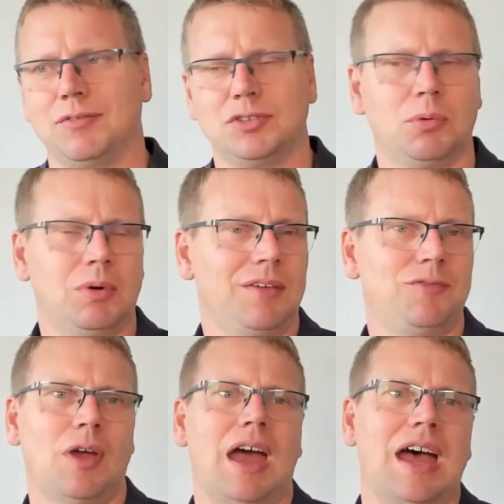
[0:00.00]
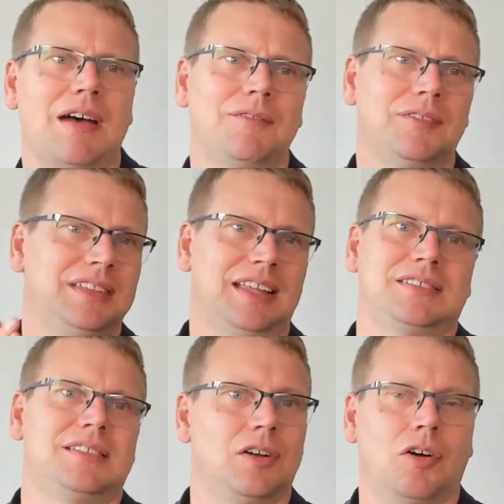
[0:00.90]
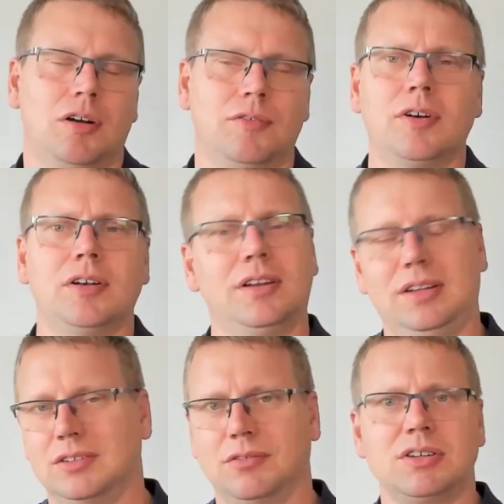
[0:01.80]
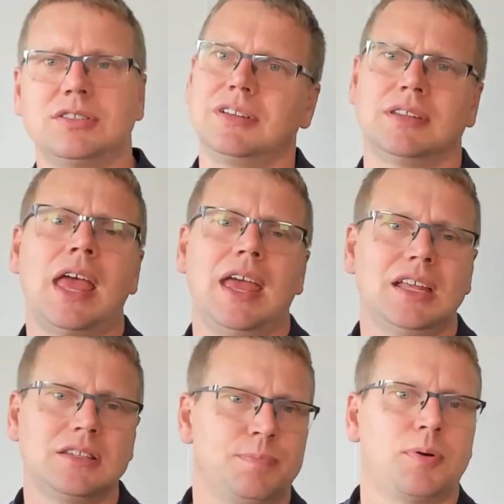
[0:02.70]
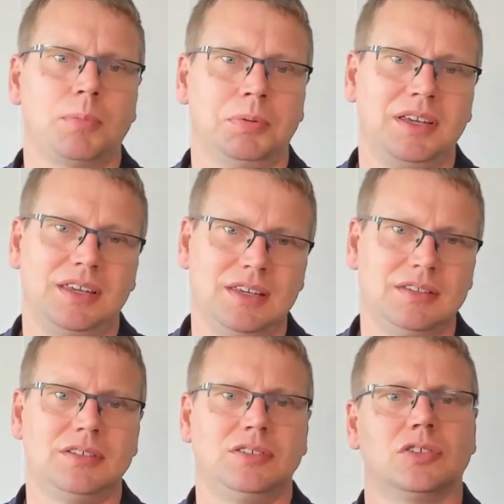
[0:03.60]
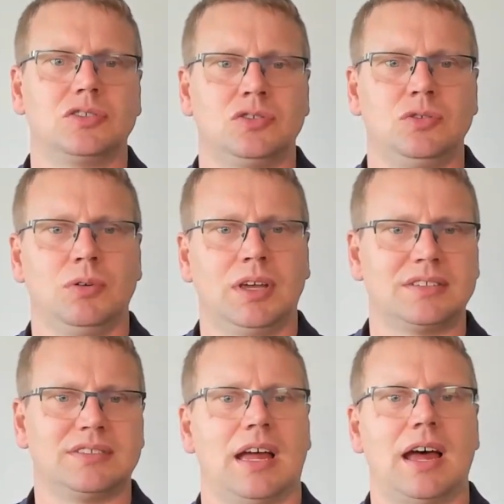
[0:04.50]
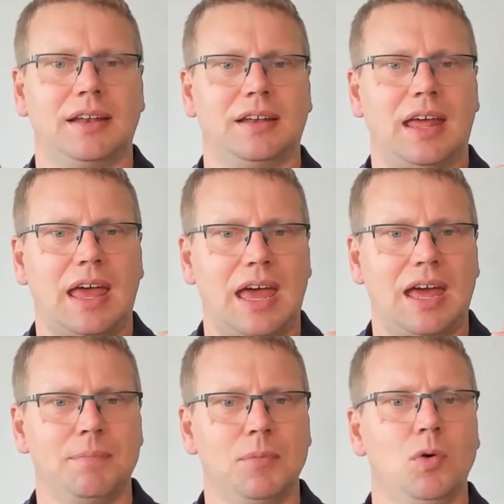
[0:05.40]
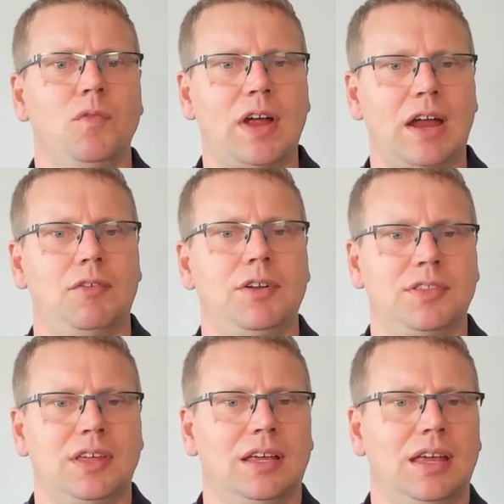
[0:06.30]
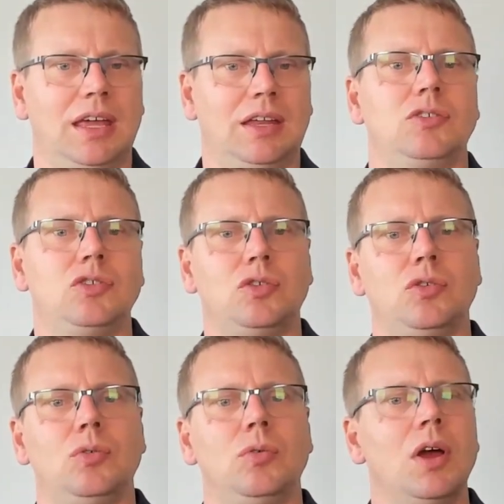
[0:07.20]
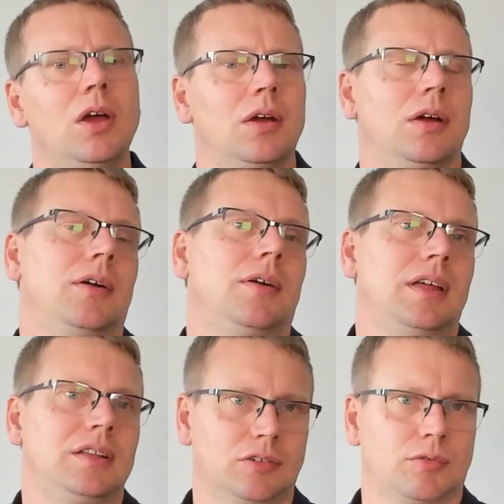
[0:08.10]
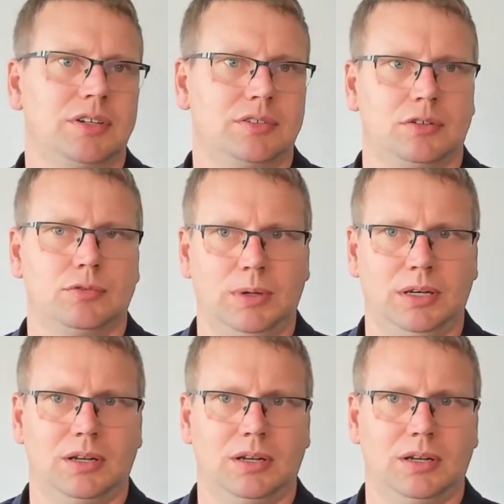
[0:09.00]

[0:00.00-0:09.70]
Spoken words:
So if you have less than 100 integrations, it's probably easy just to get started and move everything into Integration Suite.